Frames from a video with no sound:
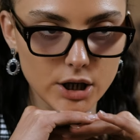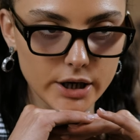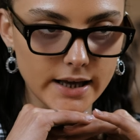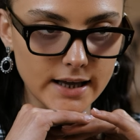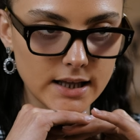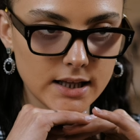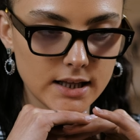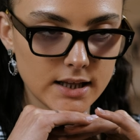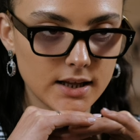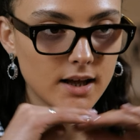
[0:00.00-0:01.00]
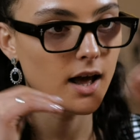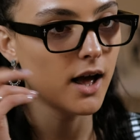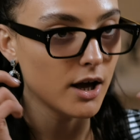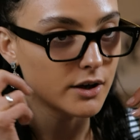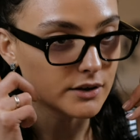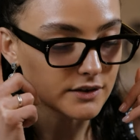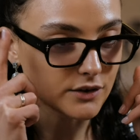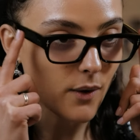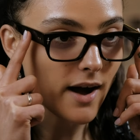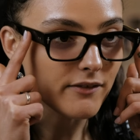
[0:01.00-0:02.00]
looking
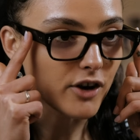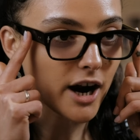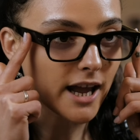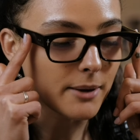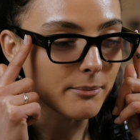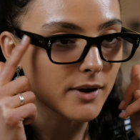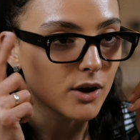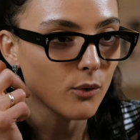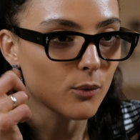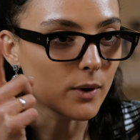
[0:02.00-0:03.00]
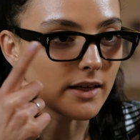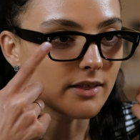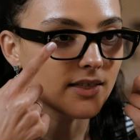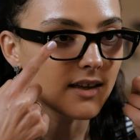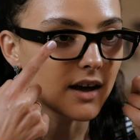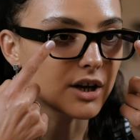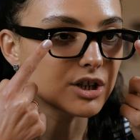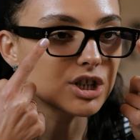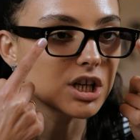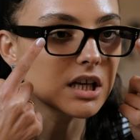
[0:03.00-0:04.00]
square frame with a
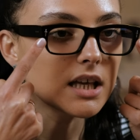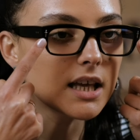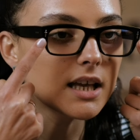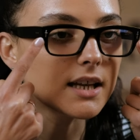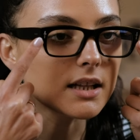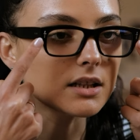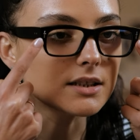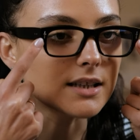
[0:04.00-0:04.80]
cheeky little